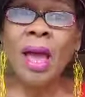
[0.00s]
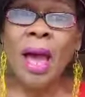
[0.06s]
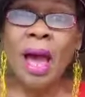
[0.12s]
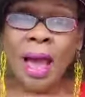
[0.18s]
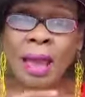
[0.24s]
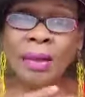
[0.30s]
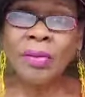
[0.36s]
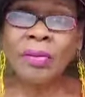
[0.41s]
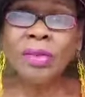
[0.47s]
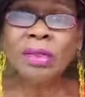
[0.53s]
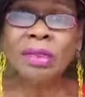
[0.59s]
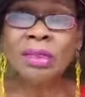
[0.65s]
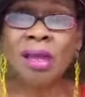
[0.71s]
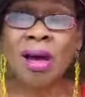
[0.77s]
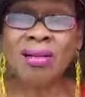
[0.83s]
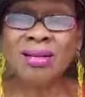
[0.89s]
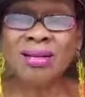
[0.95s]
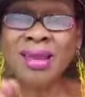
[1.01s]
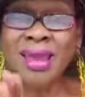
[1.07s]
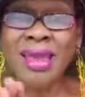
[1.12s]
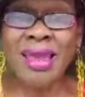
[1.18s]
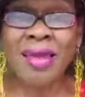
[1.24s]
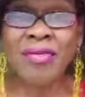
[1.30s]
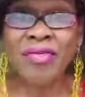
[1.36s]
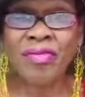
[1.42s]
I go to the doctor
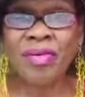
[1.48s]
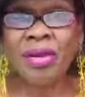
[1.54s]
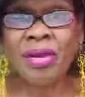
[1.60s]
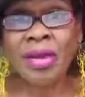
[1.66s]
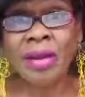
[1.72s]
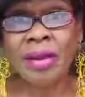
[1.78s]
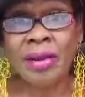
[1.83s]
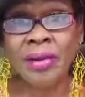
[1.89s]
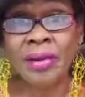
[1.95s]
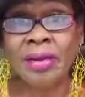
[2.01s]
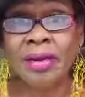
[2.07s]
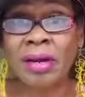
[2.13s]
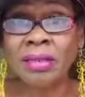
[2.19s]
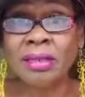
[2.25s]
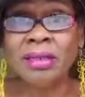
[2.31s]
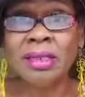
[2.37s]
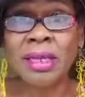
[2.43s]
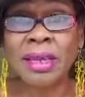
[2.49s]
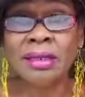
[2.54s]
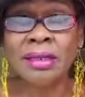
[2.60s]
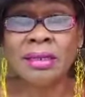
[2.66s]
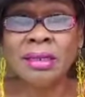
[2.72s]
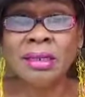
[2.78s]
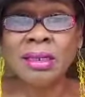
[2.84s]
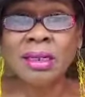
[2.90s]
every year, God
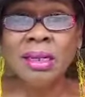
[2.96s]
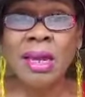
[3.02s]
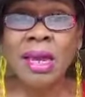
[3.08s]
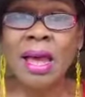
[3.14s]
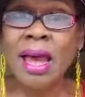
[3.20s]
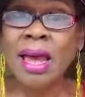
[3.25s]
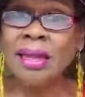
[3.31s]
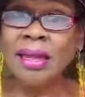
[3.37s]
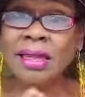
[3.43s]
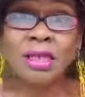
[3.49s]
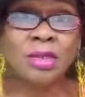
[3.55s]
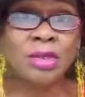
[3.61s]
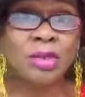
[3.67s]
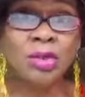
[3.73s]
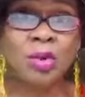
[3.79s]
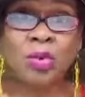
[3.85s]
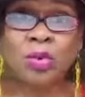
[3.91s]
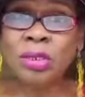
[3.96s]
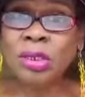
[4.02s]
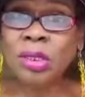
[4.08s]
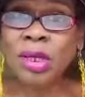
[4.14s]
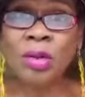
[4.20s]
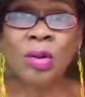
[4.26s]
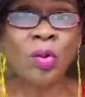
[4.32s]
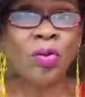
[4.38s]
send. I get a
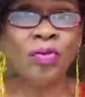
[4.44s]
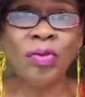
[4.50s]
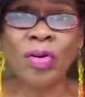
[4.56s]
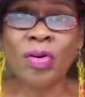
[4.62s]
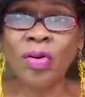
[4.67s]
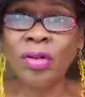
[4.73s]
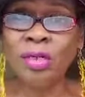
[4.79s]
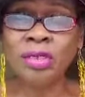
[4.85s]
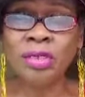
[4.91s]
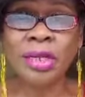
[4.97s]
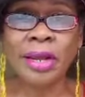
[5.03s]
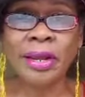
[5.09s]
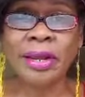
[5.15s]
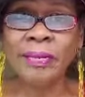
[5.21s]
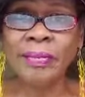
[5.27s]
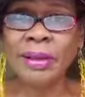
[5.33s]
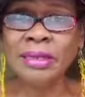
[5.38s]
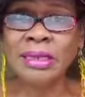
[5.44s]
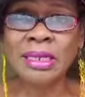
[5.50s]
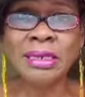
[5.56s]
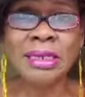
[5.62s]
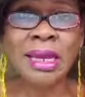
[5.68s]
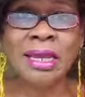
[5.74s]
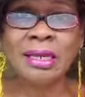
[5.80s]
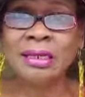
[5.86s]
total overhaul checkup. As I
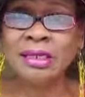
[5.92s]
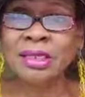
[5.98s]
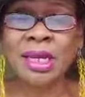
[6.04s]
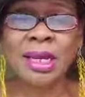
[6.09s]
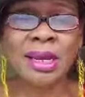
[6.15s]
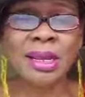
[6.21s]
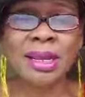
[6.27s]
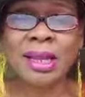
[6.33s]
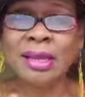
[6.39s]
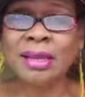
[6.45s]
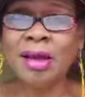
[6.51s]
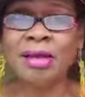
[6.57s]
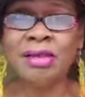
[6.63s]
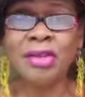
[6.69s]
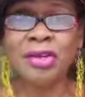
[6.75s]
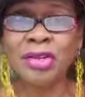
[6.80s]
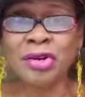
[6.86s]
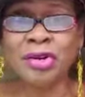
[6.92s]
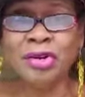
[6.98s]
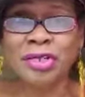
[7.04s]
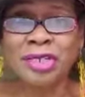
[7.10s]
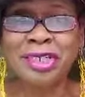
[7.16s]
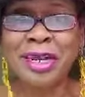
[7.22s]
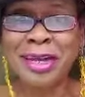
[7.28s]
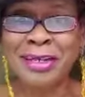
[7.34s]
said, I get under the
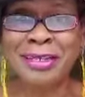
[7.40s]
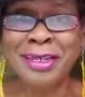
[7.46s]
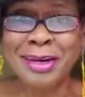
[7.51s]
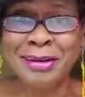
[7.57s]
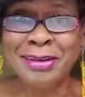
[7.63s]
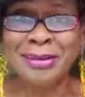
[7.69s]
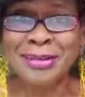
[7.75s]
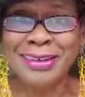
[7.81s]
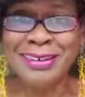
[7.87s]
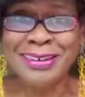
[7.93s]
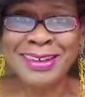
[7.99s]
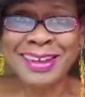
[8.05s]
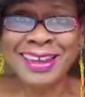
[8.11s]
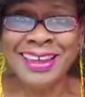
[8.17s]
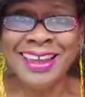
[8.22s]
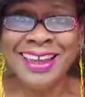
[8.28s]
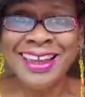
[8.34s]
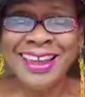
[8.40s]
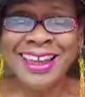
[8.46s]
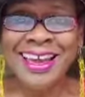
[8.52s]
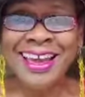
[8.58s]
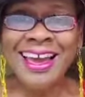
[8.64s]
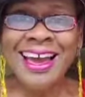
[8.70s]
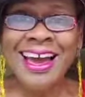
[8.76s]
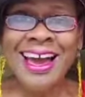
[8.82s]
hood checked out, okay?
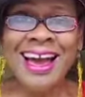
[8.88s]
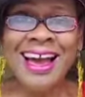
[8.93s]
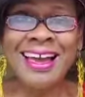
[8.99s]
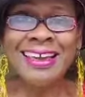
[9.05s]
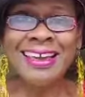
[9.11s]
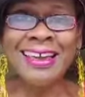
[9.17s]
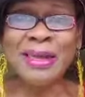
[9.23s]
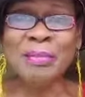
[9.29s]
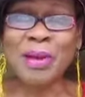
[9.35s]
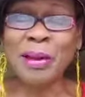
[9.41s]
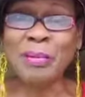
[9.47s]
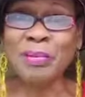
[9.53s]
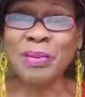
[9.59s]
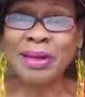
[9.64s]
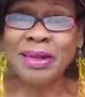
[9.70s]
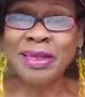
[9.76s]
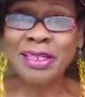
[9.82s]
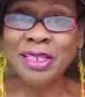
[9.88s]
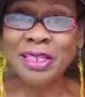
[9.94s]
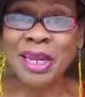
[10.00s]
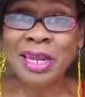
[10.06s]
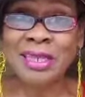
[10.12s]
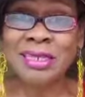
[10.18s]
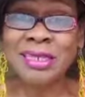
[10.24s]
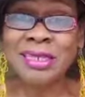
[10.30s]
I get my blood
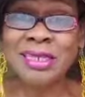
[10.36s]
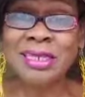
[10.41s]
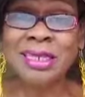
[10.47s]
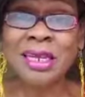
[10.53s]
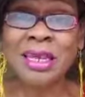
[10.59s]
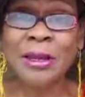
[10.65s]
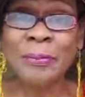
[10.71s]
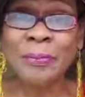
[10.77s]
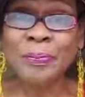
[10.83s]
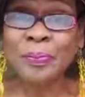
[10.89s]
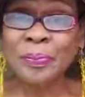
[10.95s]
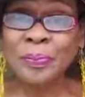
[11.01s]
checked to see